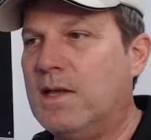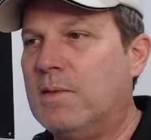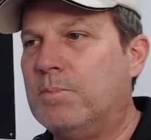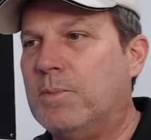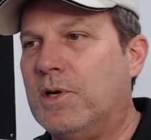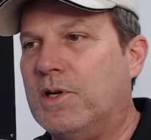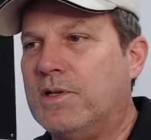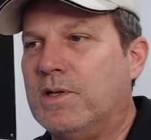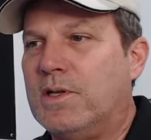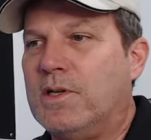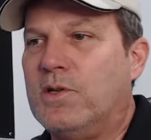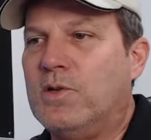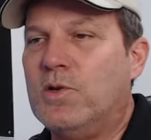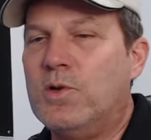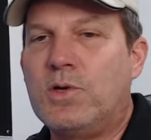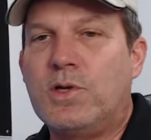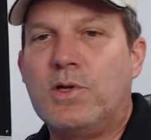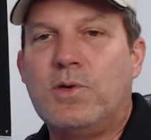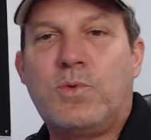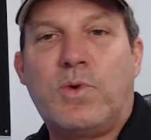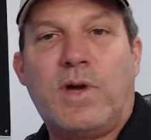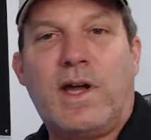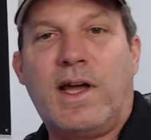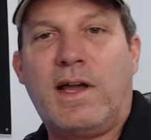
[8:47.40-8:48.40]
But you
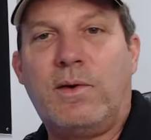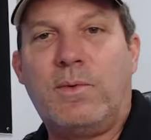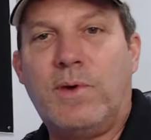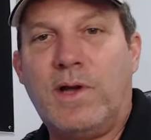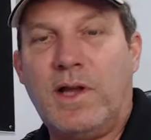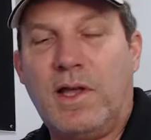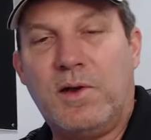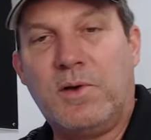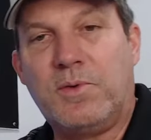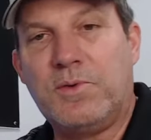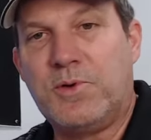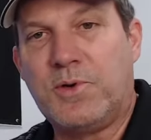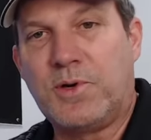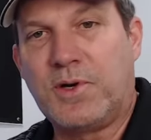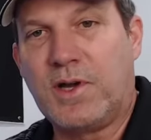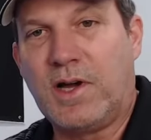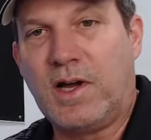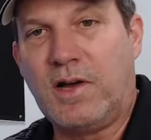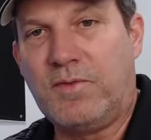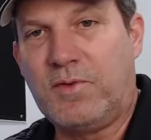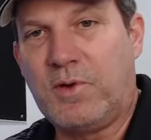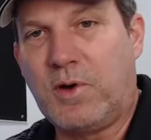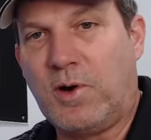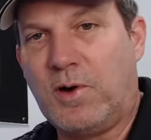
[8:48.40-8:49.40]
could ride around on your
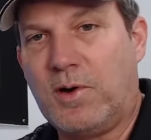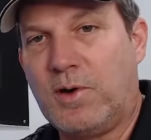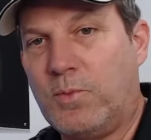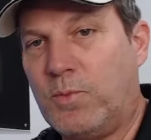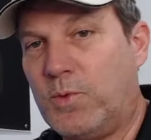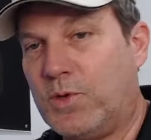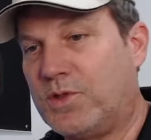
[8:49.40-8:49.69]
golf cart